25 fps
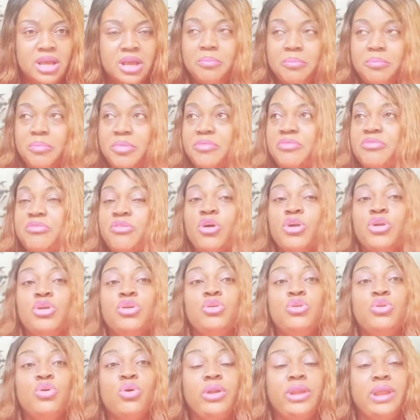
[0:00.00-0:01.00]
Before you
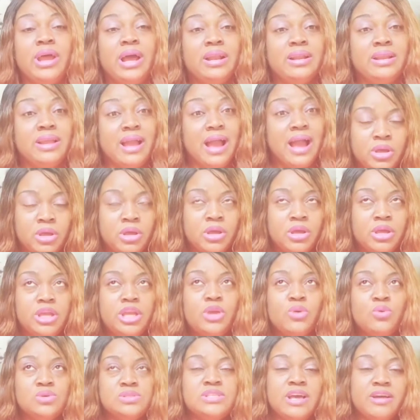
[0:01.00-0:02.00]
know that guy, he
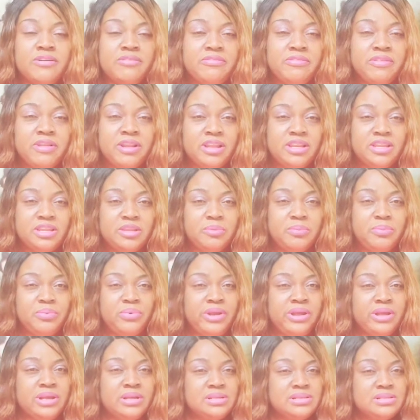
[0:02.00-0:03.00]
will start feeling
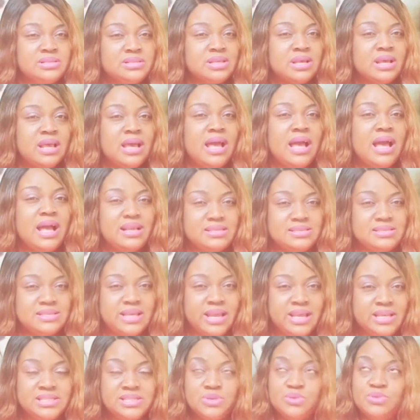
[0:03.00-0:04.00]
depressed,
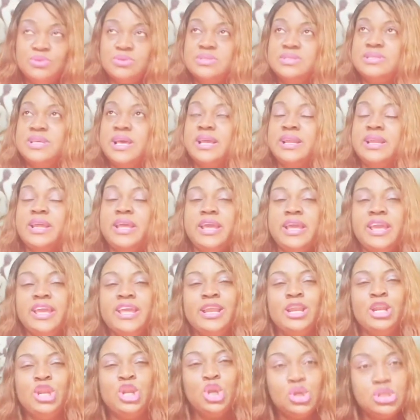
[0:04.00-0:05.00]
anxiety will set
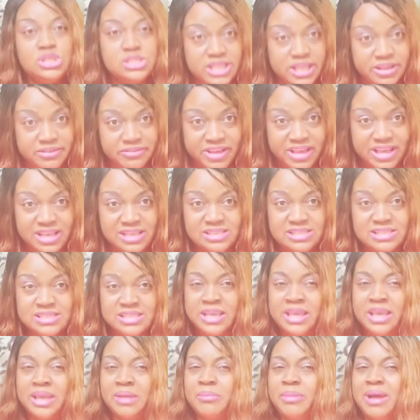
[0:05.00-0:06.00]
in, low
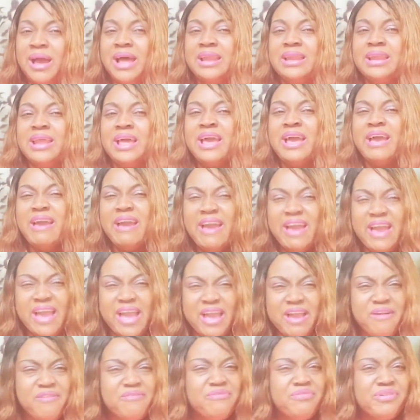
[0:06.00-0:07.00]
self-esteem, and
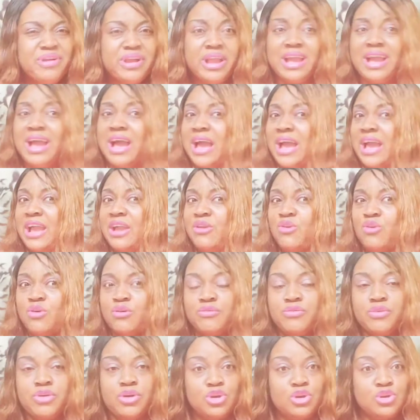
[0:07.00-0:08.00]
every kind
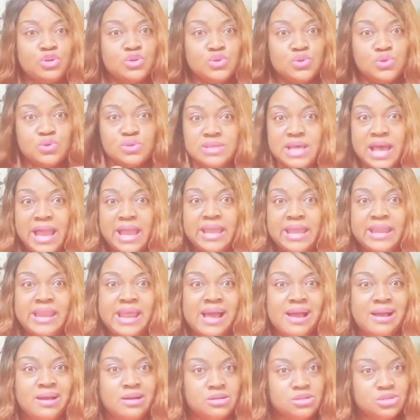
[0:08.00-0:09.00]
of
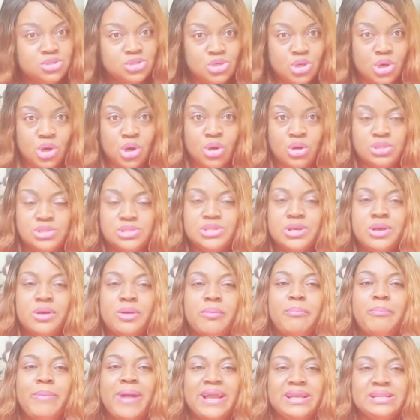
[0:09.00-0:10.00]
suicidal thoughts
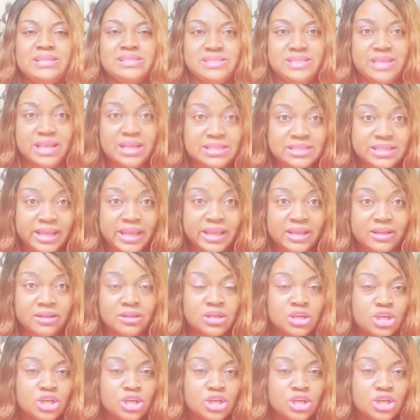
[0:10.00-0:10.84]
might set in.